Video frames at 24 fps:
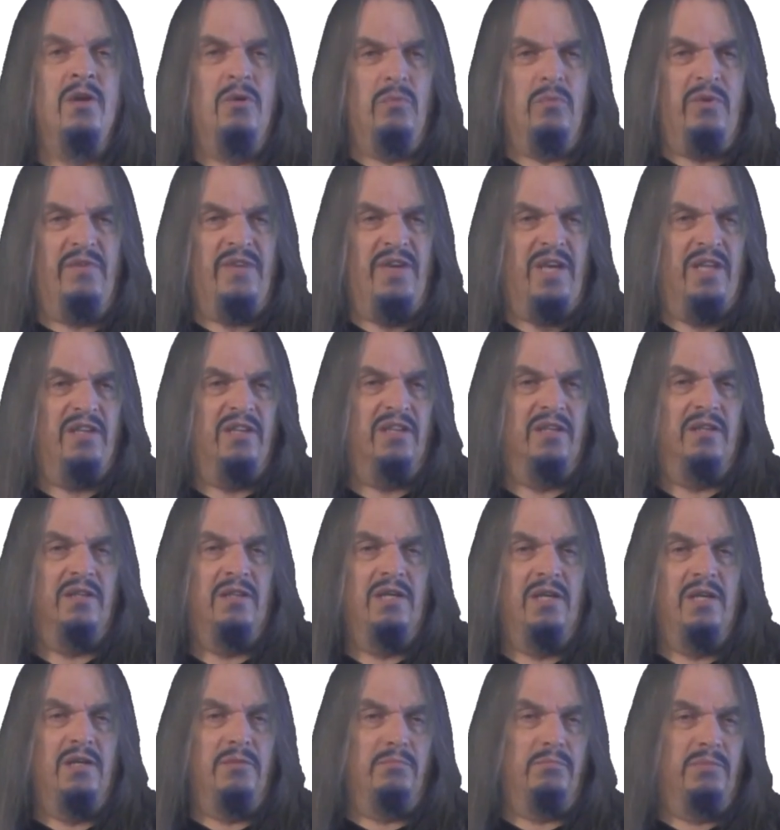We've had to
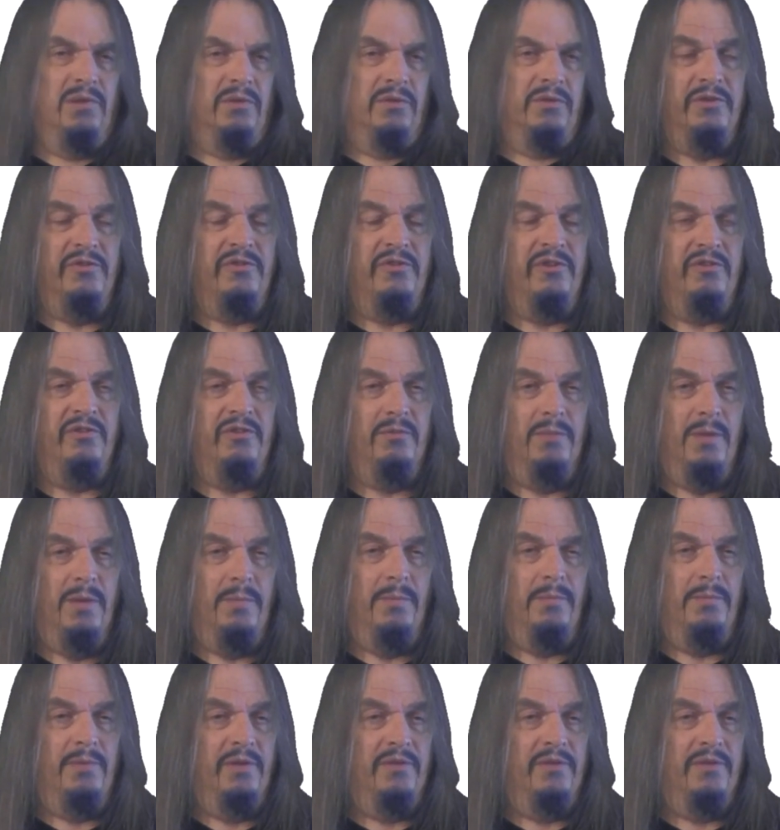build the system up a